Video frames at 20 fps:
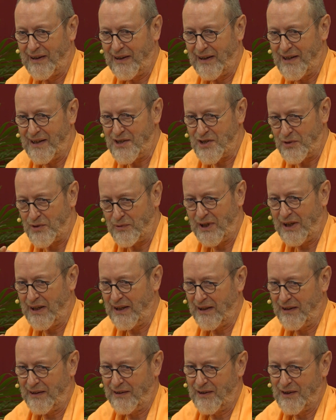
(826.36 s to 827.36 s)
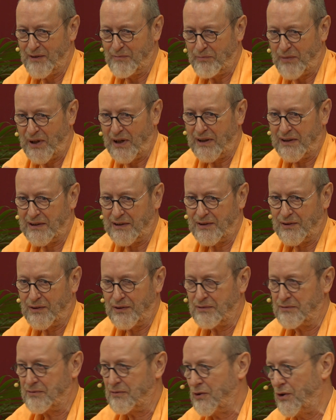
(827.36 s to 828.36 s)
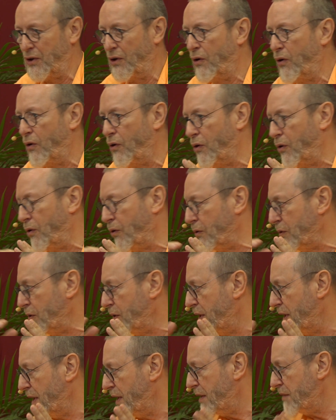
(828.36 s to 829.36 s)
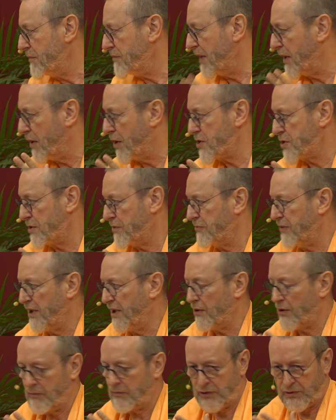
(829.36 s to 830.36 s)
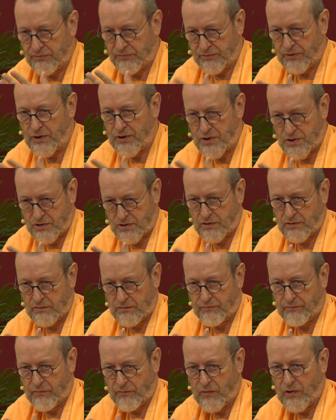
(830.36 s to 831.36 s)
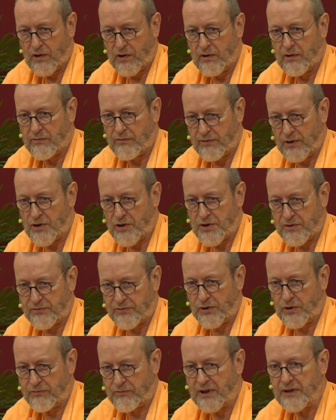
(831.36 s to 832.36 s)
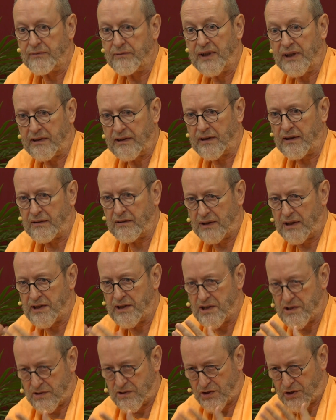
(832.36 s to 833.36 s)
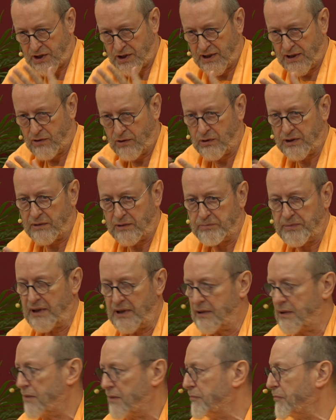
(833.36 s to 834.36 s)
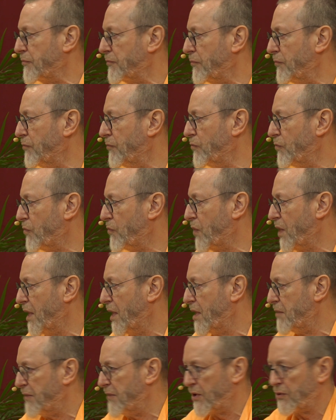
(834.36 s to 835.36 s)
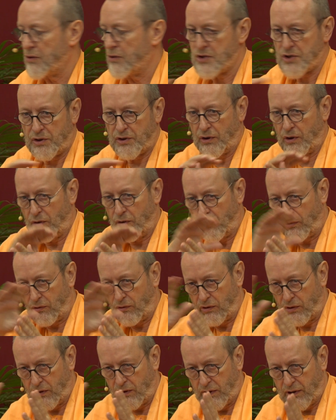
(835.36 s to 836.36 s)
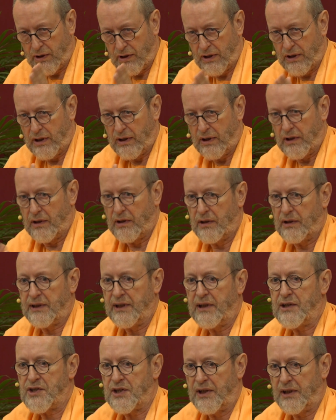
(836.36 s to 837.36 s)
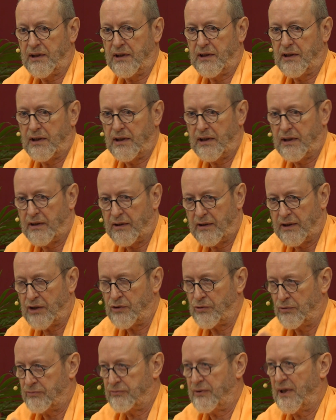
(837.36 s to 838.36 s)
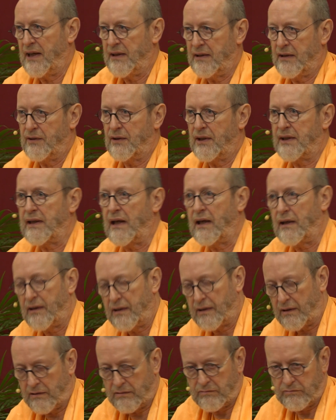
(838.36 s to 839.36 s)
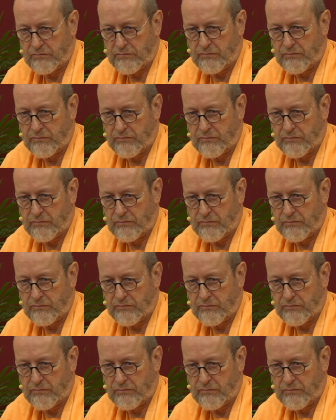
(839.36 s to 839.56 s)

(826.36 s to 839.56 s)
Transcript: is really part of the whole philosophy of the first philosopher of Advaita, that is Sri Gaudapada. Because the whole teaching that you find in the Karika,